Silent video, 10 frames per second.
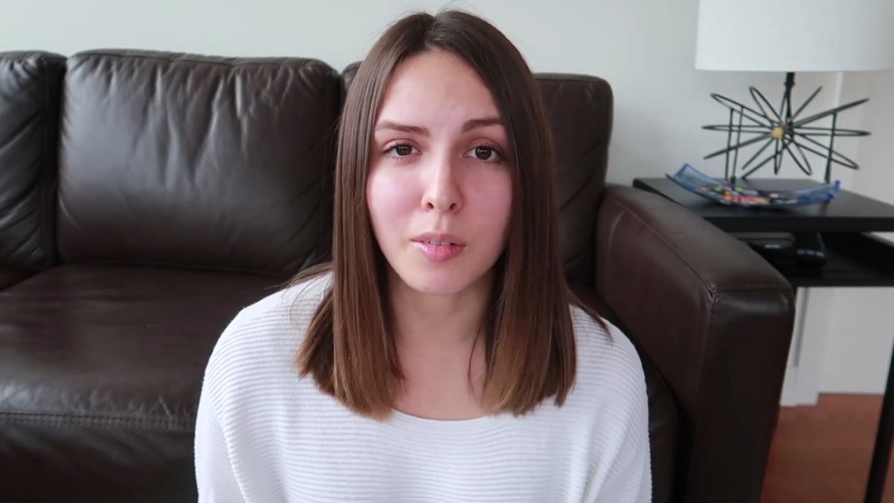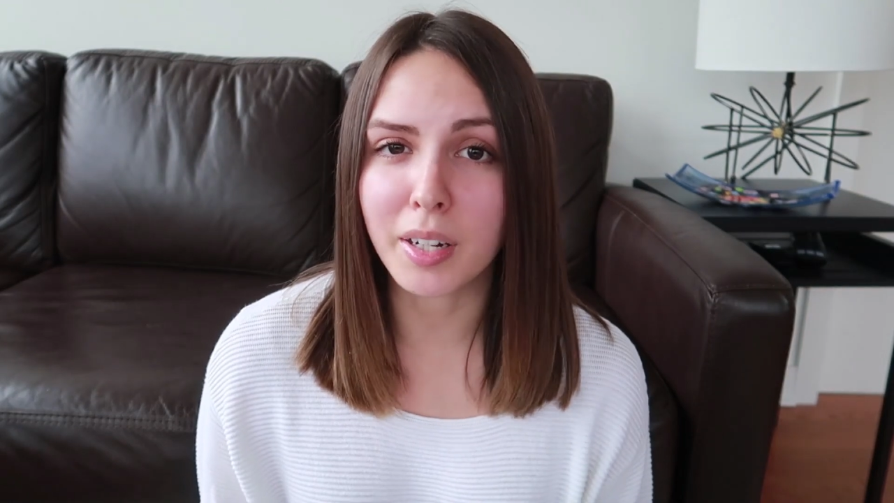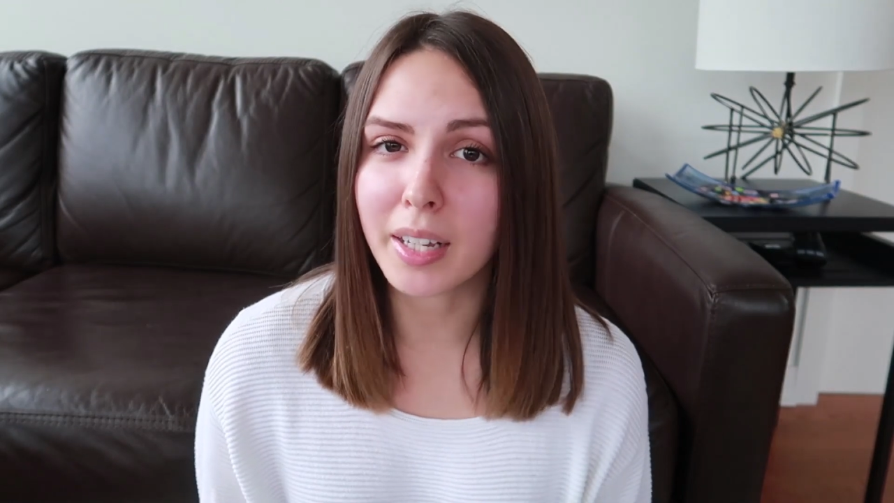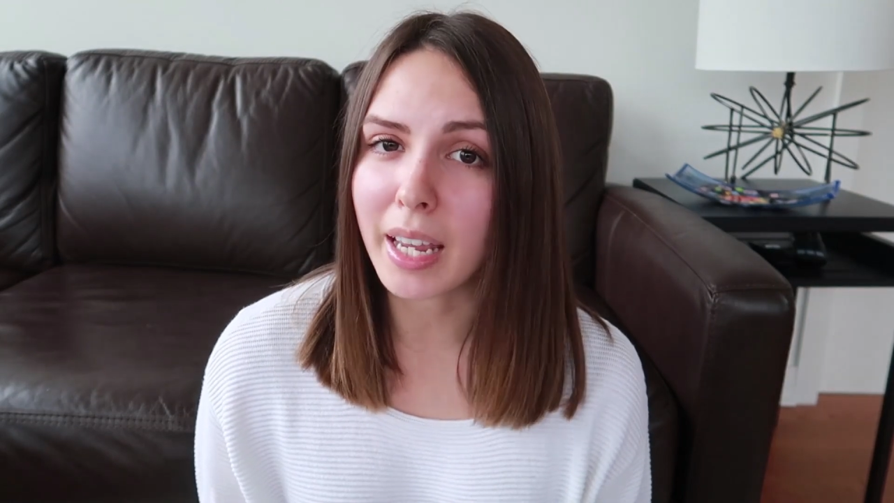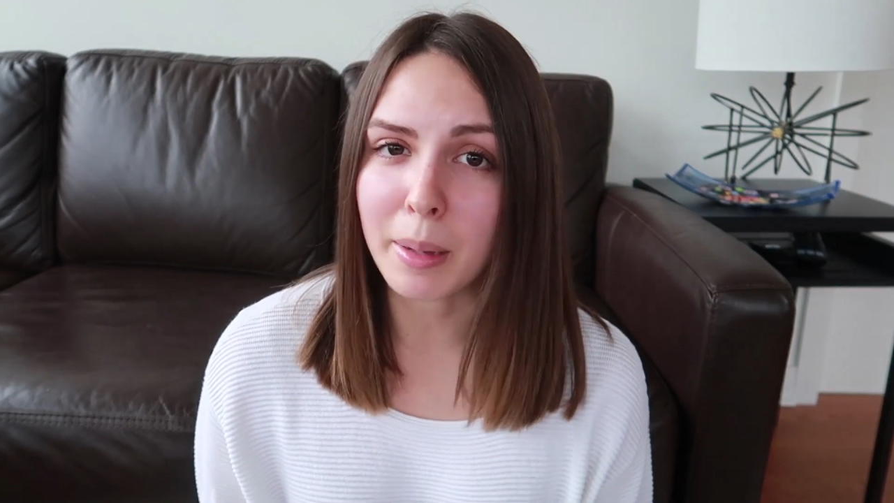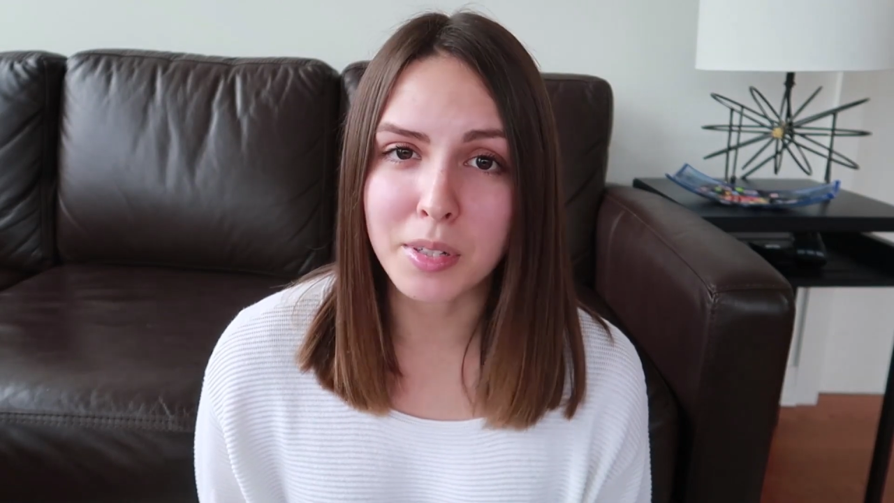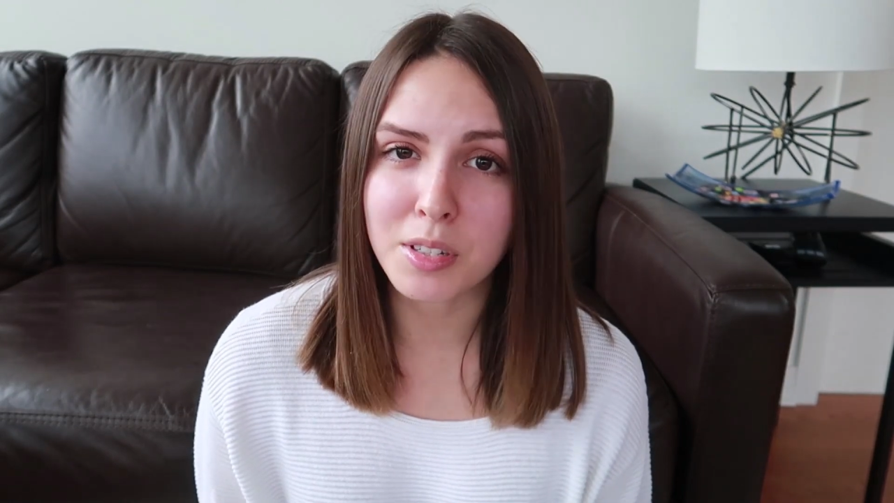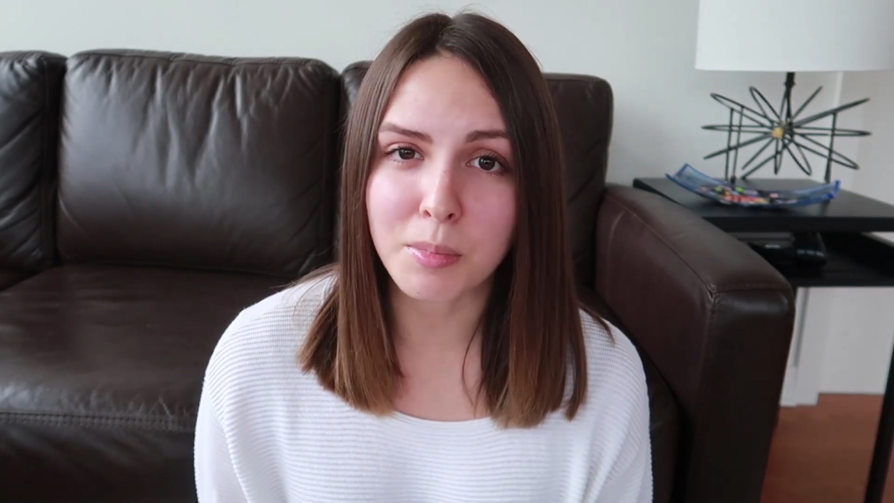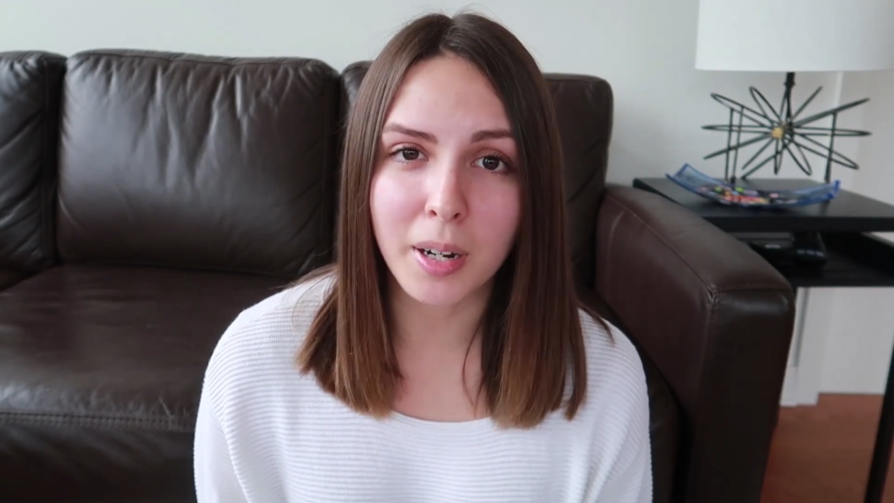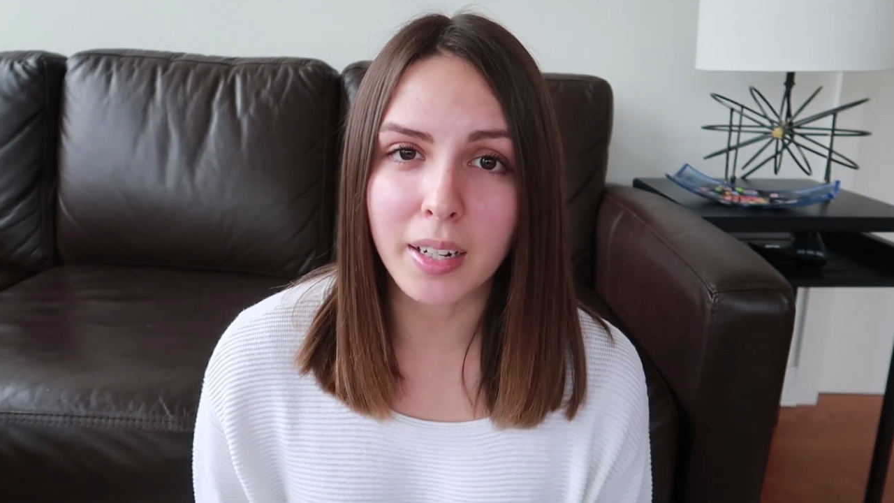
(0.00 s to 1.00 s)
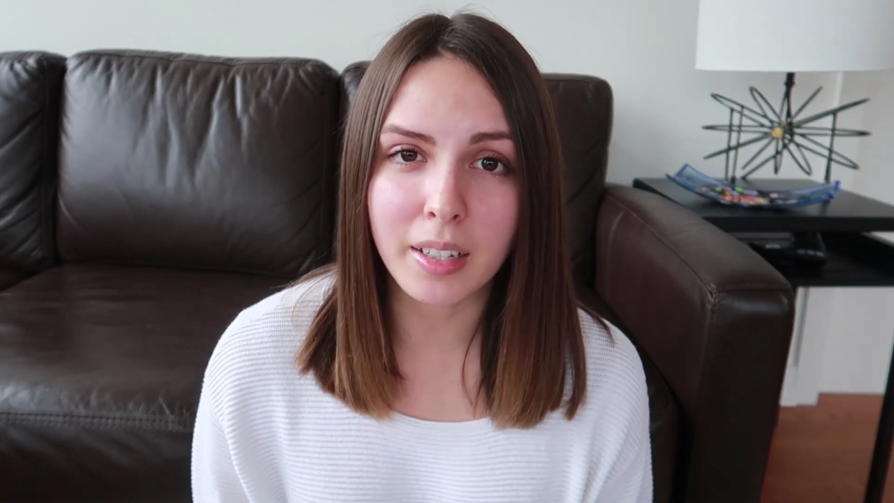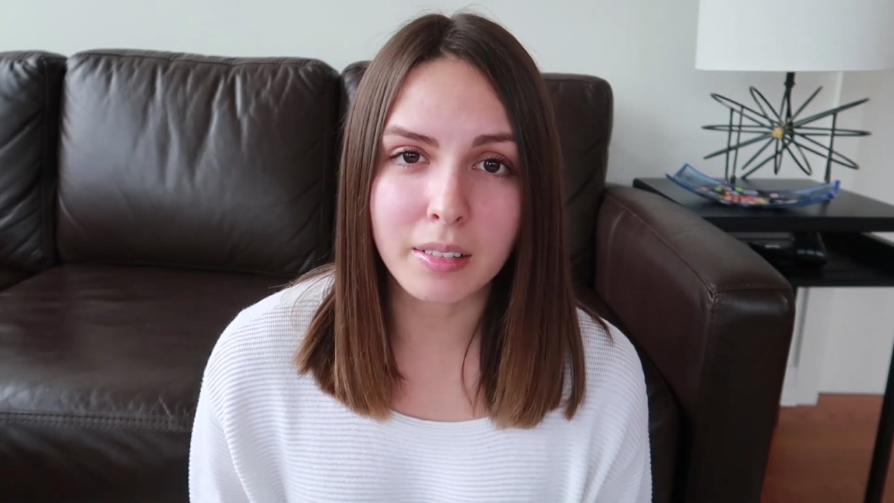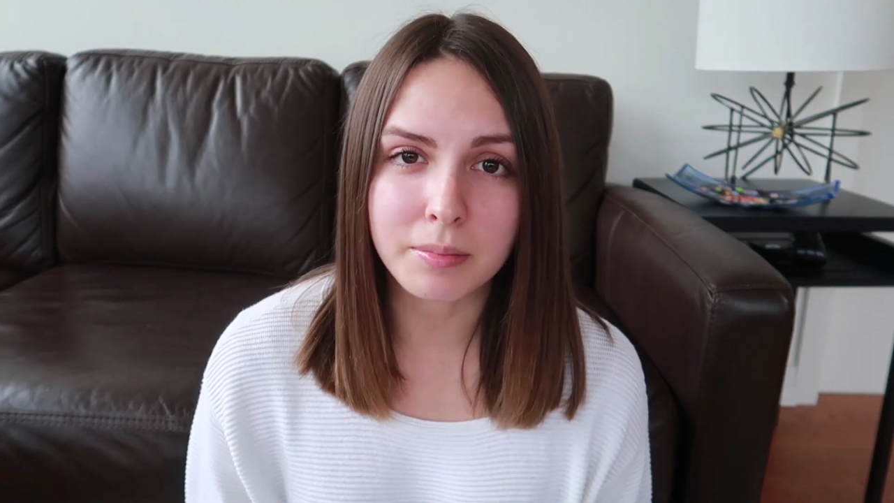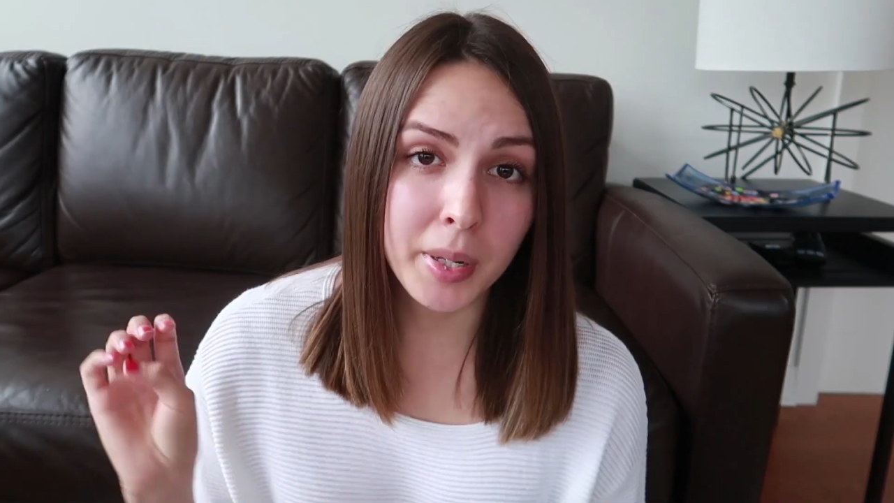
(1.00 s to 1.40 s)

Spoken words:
when it came to sobriety.